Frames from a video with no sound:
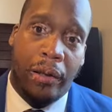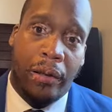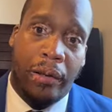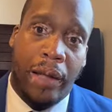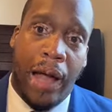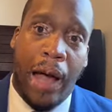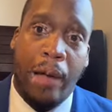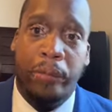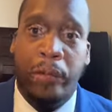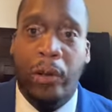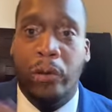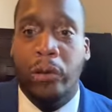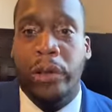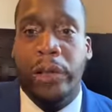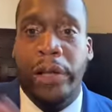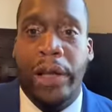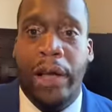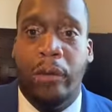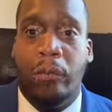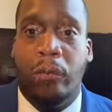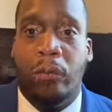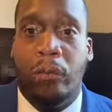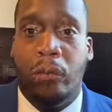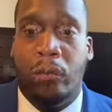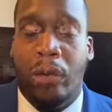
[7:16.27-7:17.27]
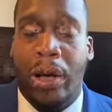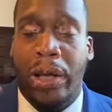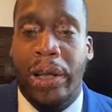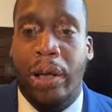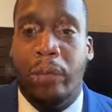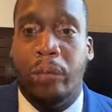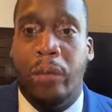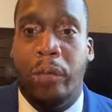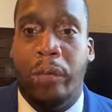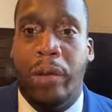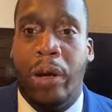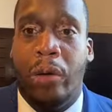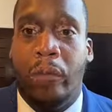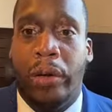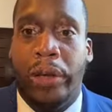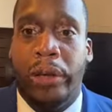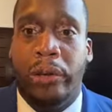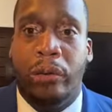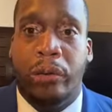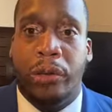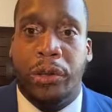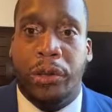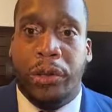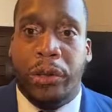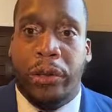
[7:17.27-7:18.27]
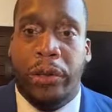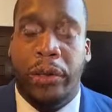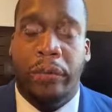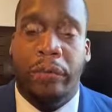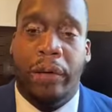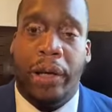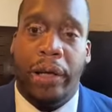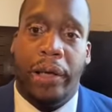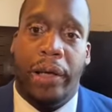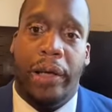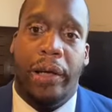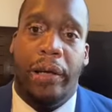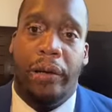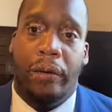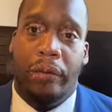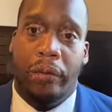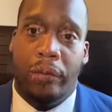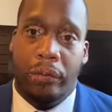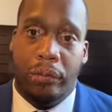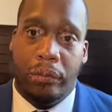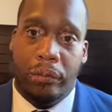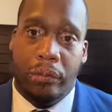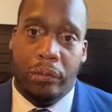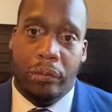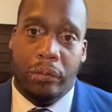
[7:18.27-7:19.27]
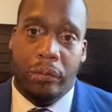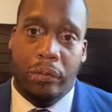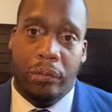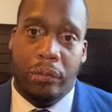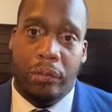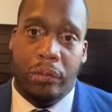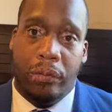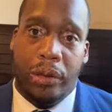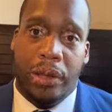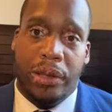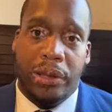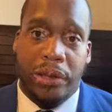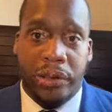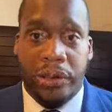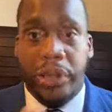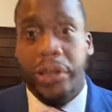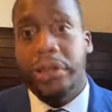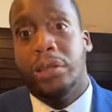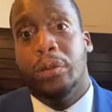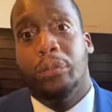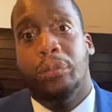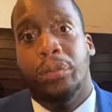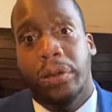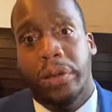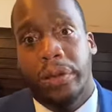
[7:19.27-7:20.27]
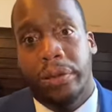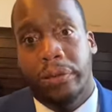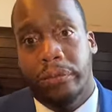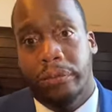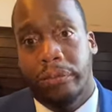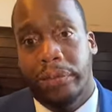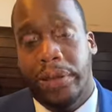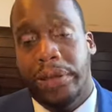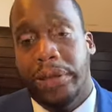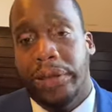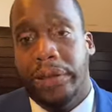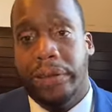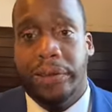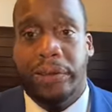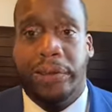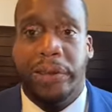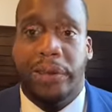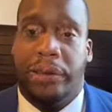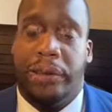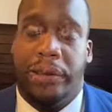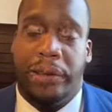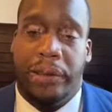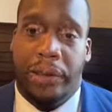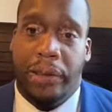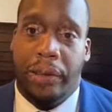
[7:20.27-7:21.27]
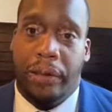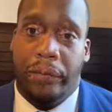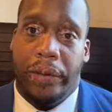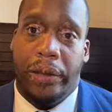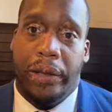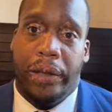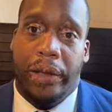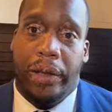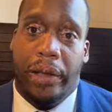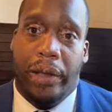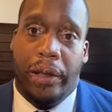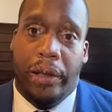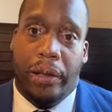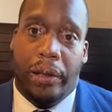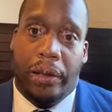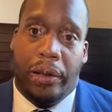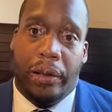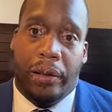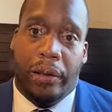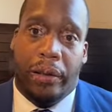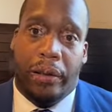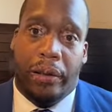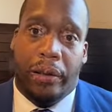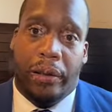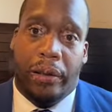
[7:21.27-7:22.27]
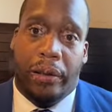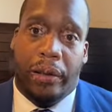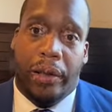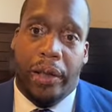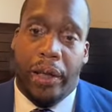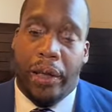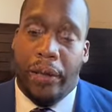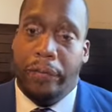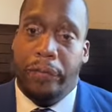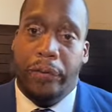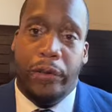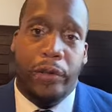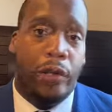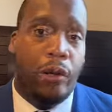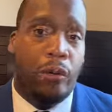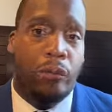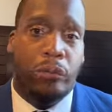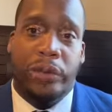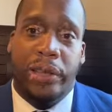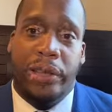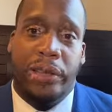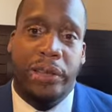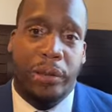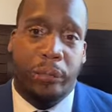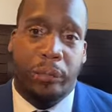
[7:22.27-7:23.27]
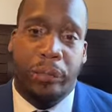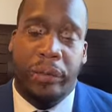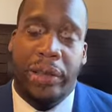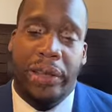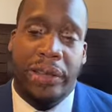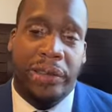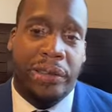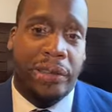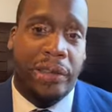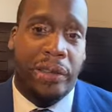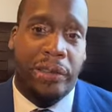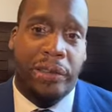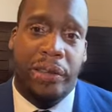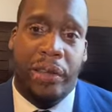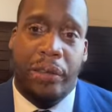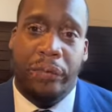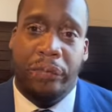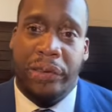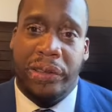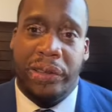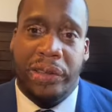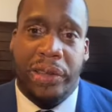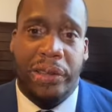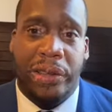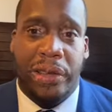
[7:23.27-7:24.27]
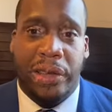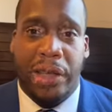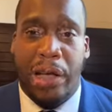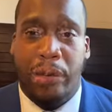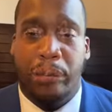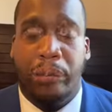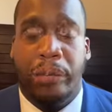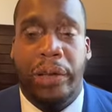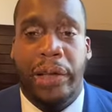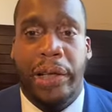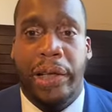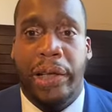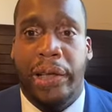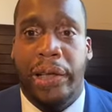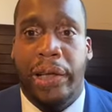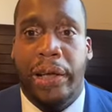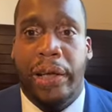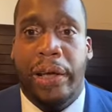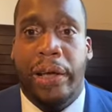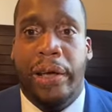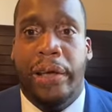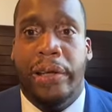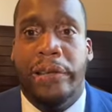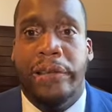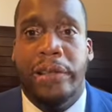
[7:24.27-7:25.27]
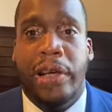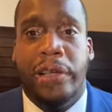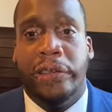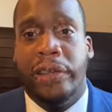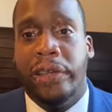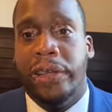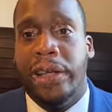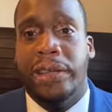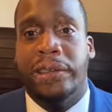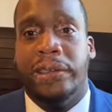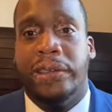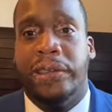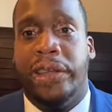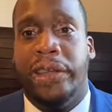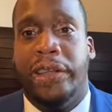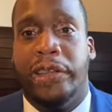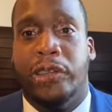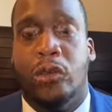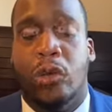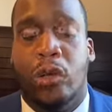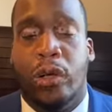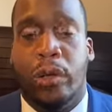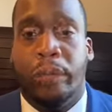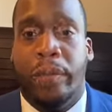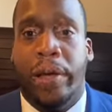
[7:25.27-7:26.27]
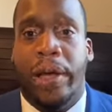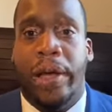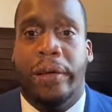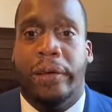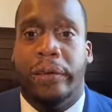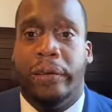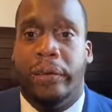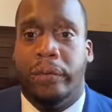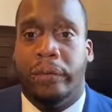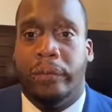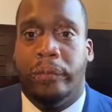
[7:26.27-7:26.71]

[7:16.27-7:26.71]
I'm learning that while I'm on my weight loss journey right now. It's discipline and the consistency of it. If you don't discipline yourself and stick to that plan, nothing I say is going to matter.